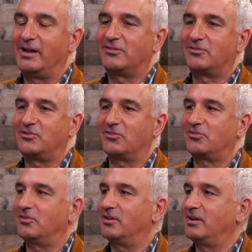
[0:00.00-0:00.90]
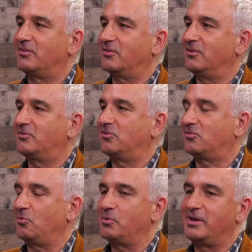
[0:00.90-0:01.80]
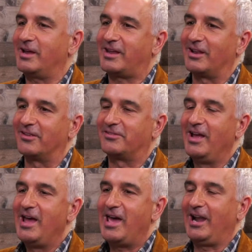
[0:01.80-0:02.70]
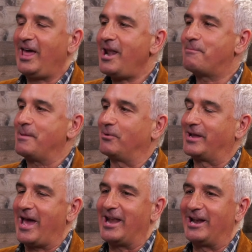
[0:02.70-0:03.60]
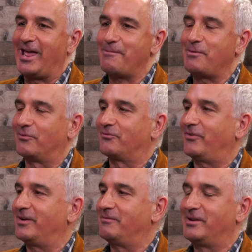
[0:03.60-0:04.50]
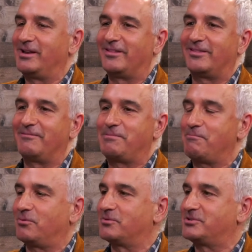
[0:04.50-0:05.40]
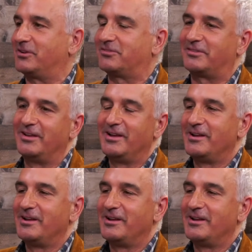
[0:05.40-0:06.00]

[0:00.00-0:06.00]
It's just it's it's just so ridiculous, and a lot of people get it. A lot of people, I mean, people are just,